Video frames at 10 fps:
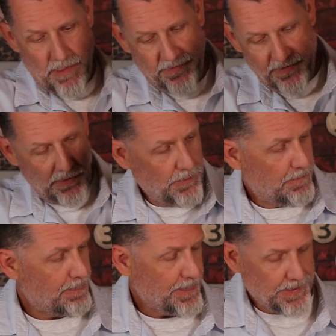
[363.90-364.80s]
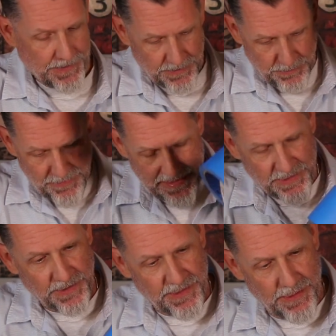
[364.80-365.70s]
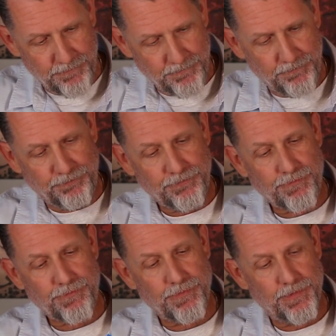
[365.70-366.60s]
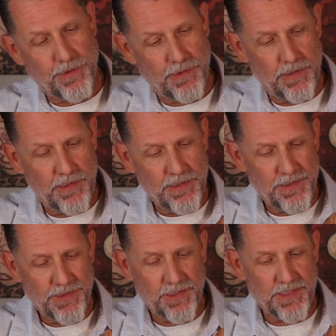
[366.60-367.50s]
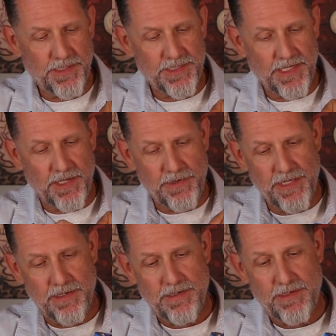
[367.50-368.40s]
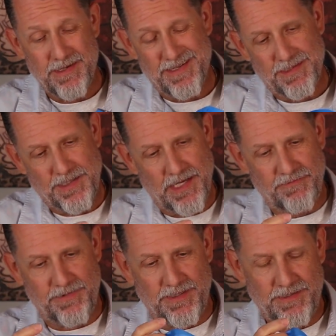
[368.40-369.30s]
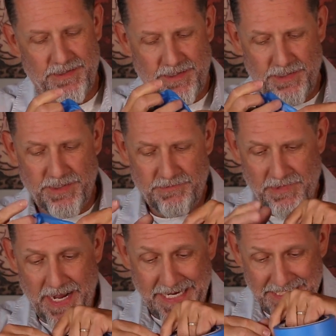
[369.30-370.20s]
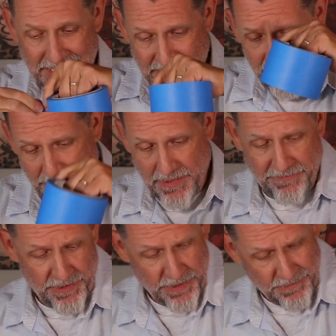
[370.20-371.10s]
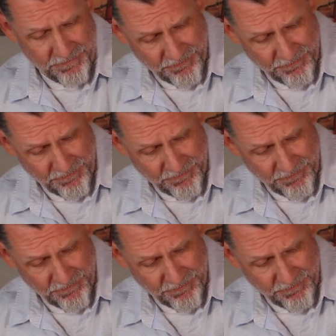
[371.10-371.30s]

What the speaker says: All right, so some masking tape. I should have done this anyway. It's kind of a good idea whenever you've